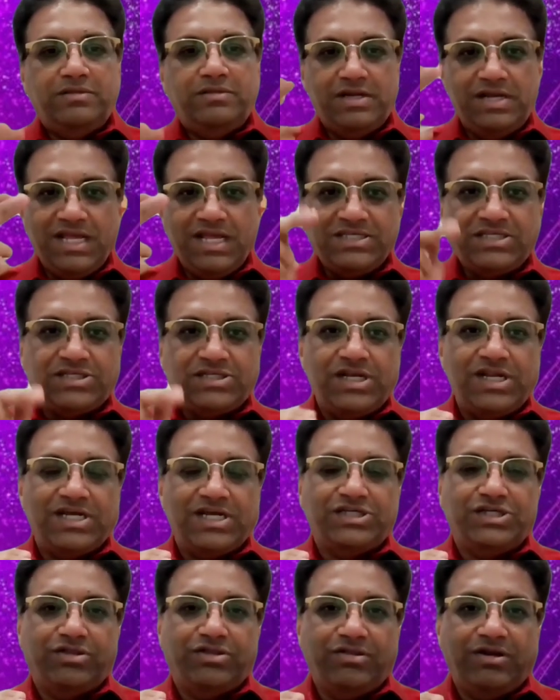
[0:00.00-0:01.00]
The next
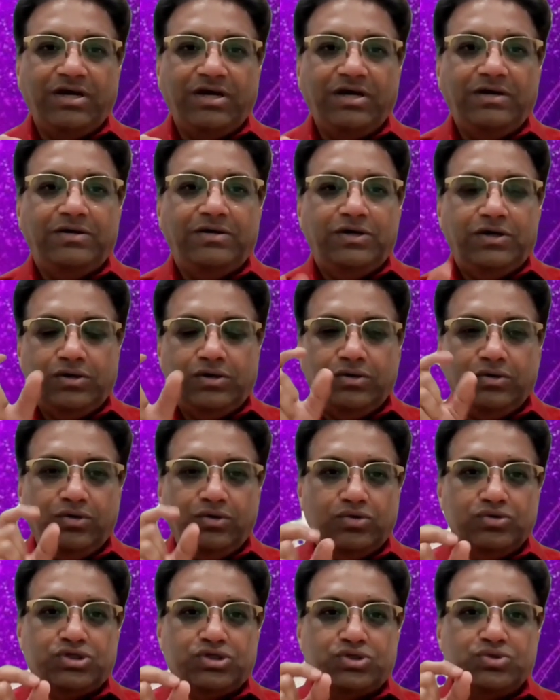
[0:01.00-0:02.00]
nakshatra
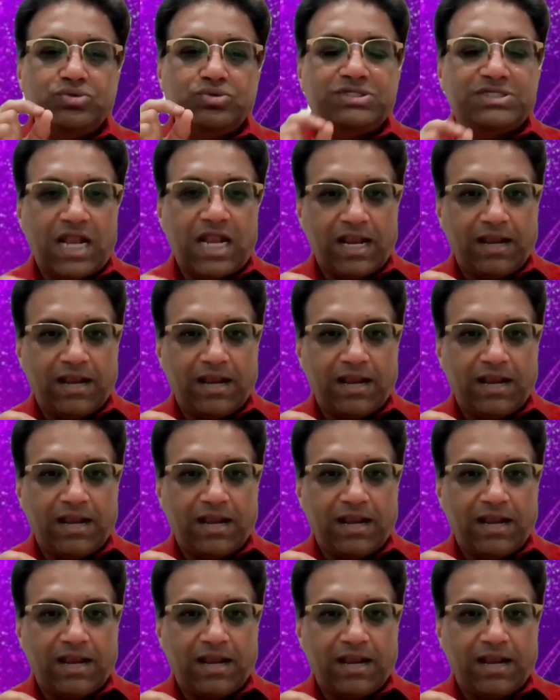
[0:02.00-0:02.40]
goes to